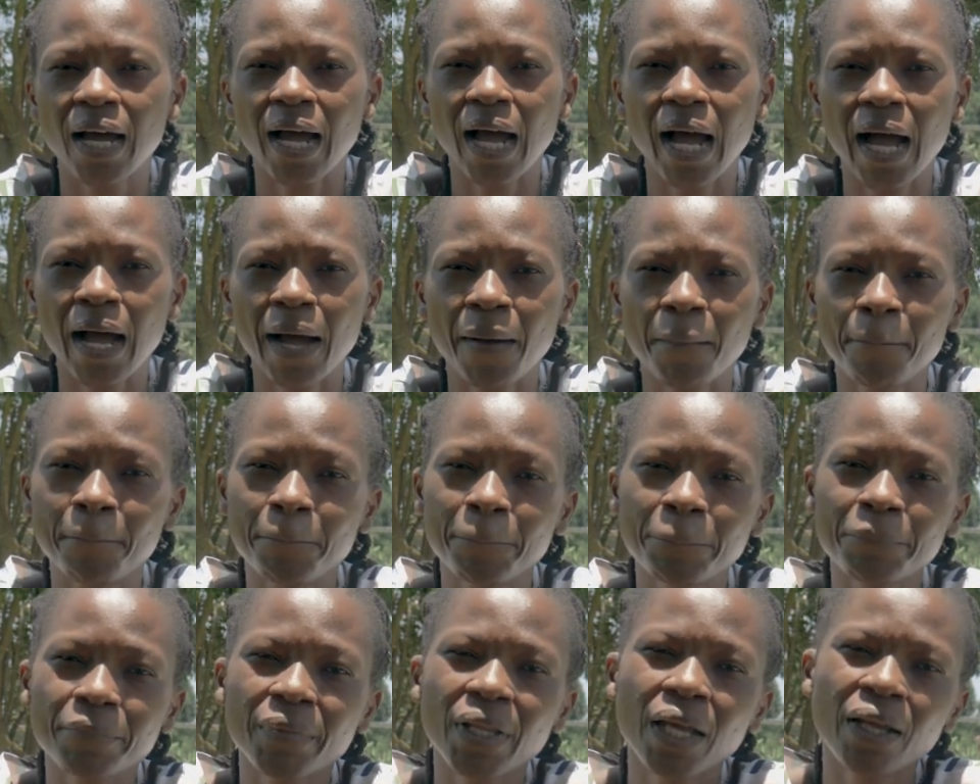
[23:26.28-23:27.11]

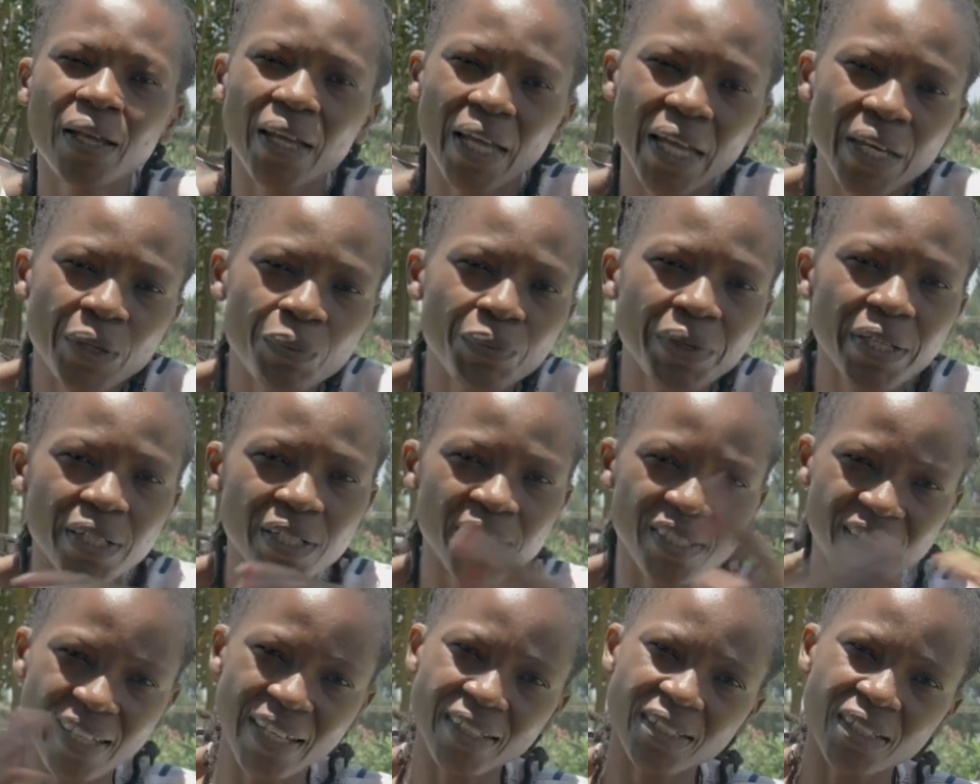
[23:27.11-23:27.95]
And we
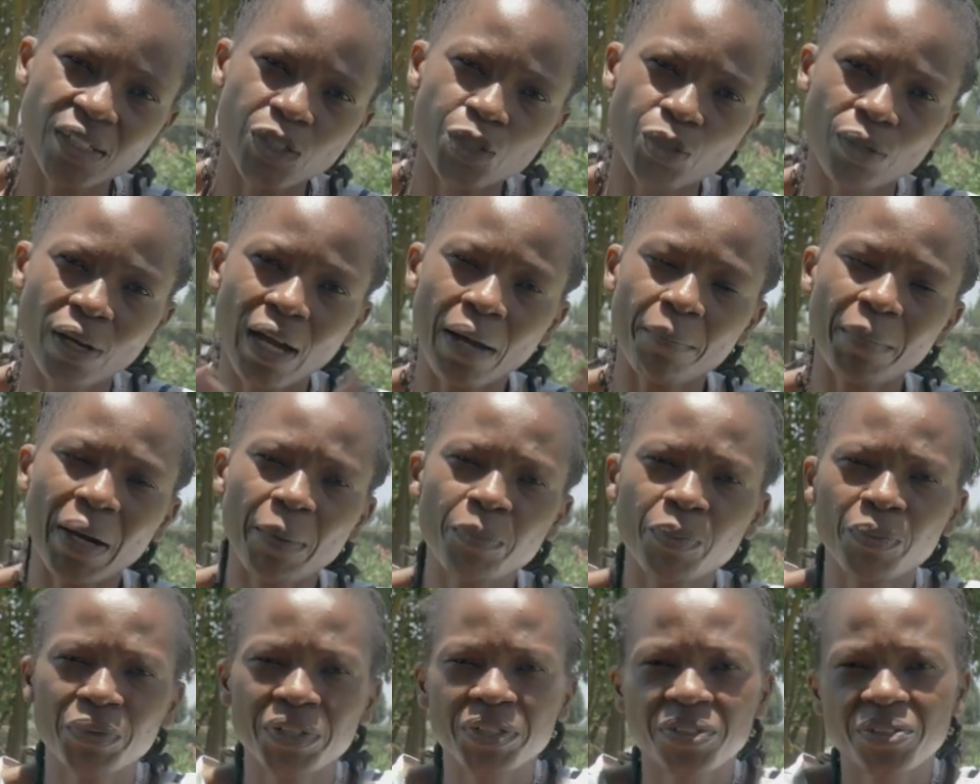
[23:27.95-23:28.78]
decided to come
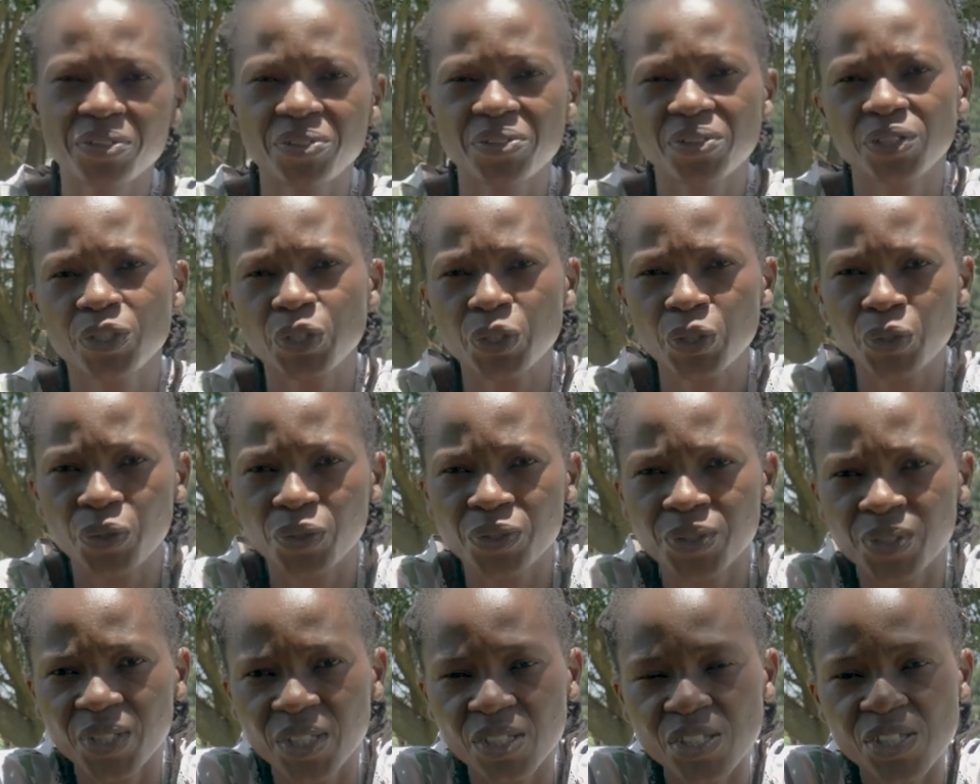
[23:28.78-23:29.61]
up with, you
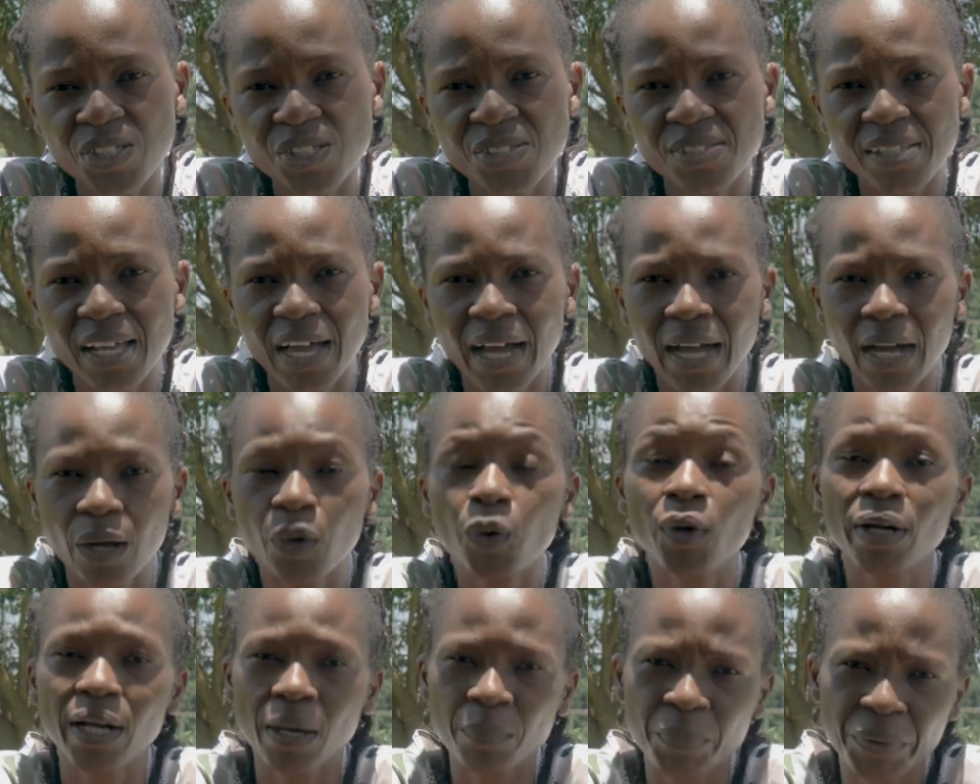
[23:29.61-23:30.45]
know, this
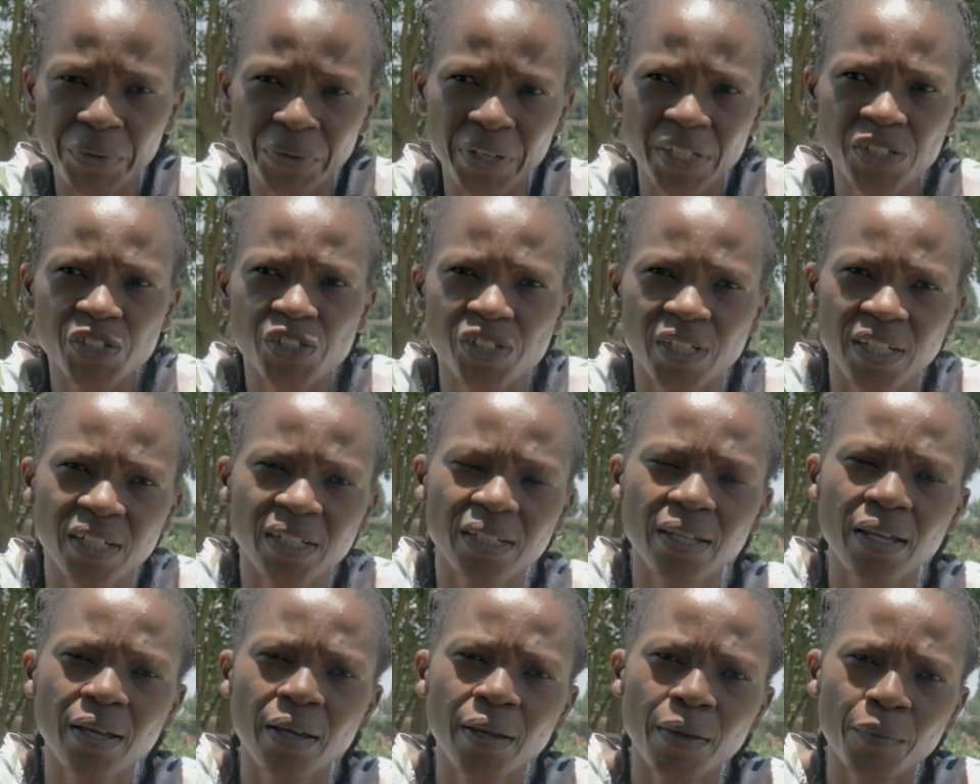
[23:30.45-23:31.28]

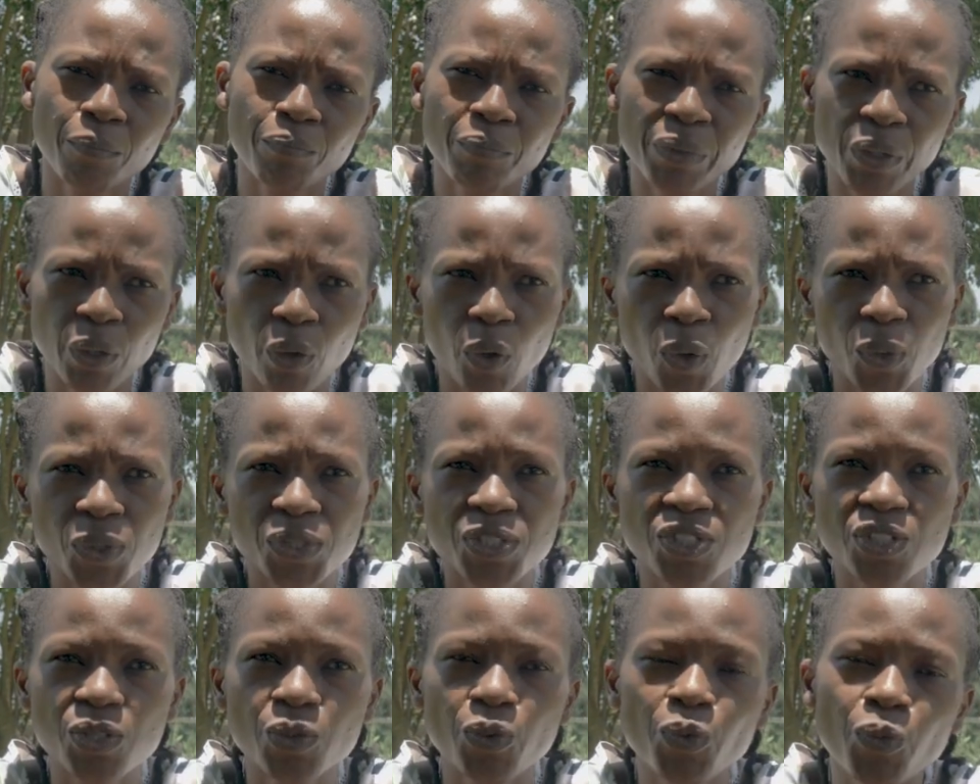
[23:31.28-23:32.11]
collaboration
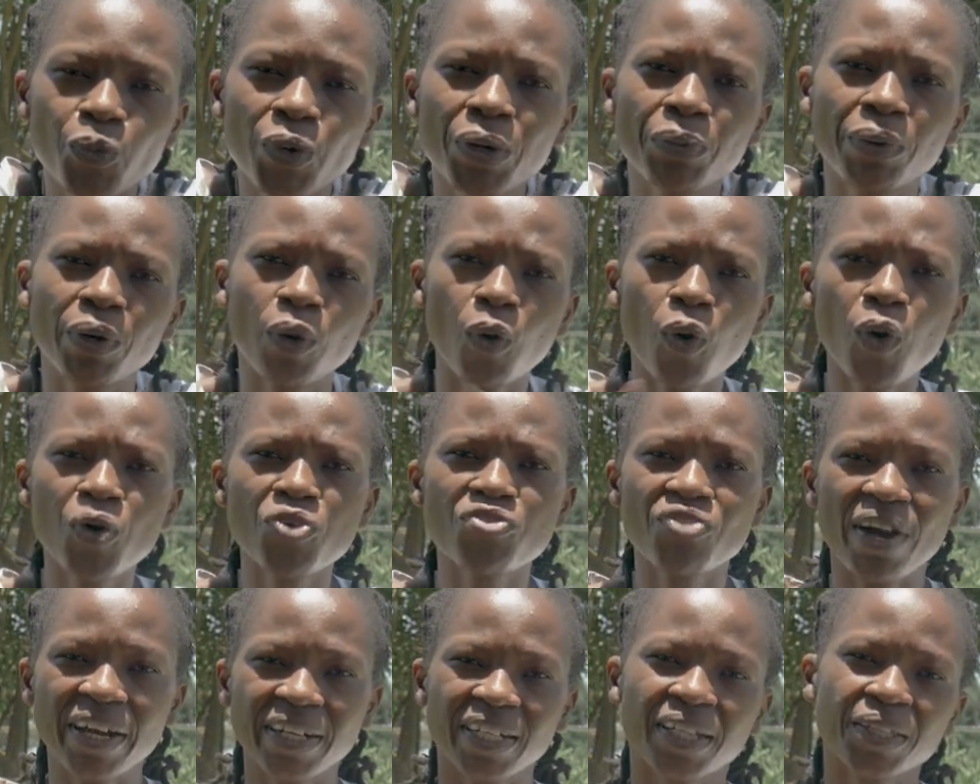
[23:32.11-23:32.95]
because we were all
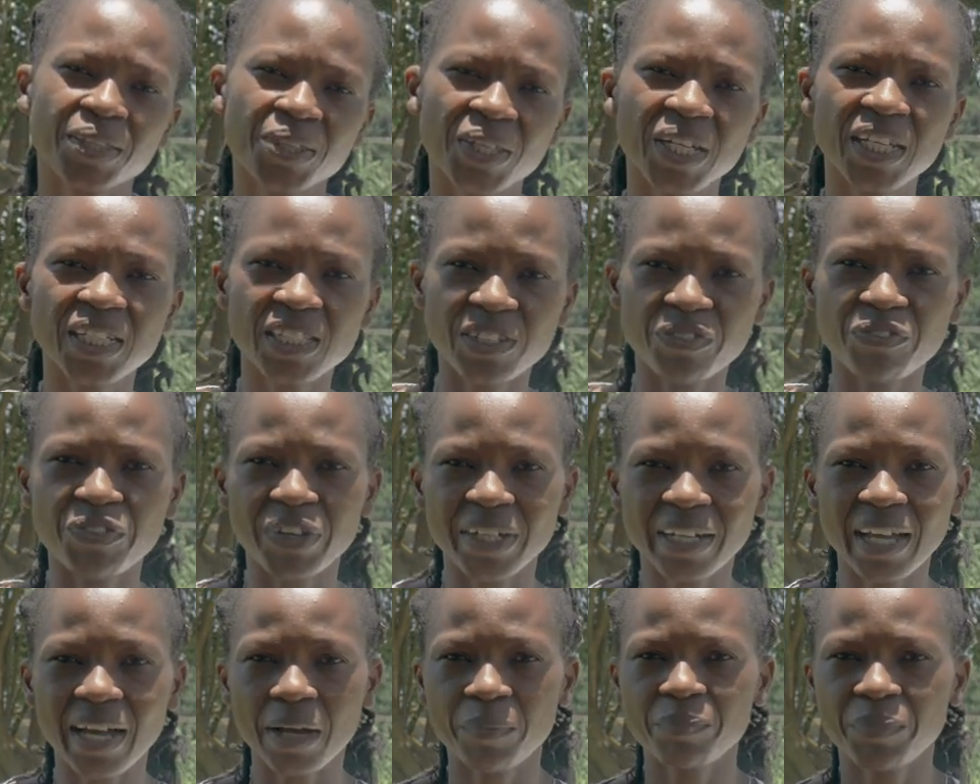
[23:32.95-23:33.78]
running three
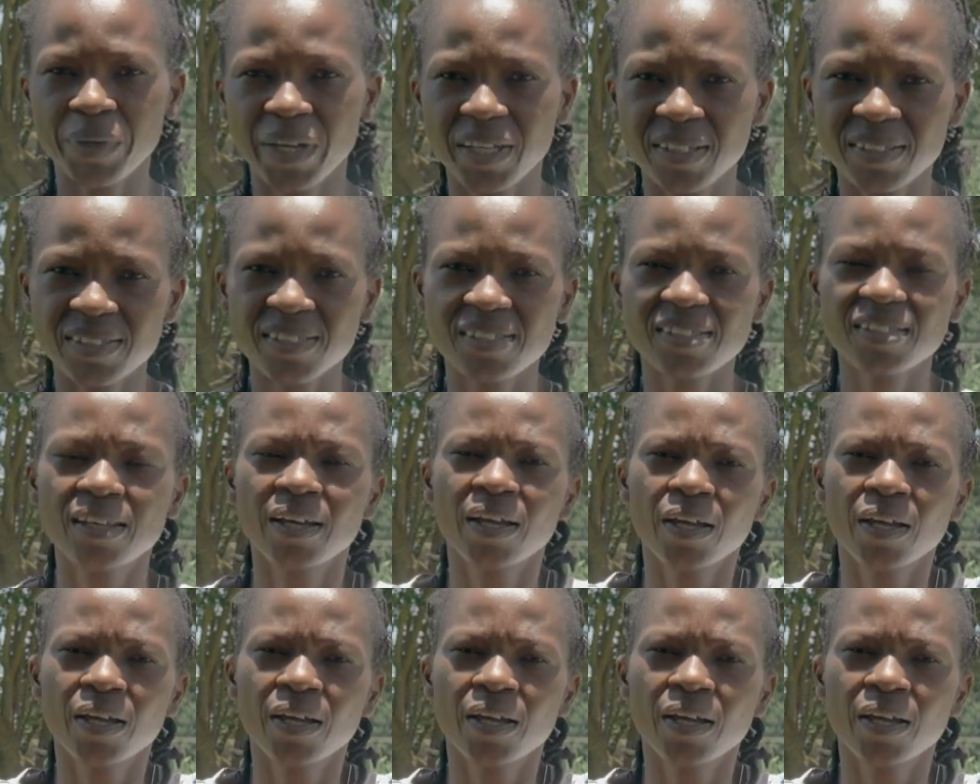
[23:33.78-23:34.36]
different campaigns.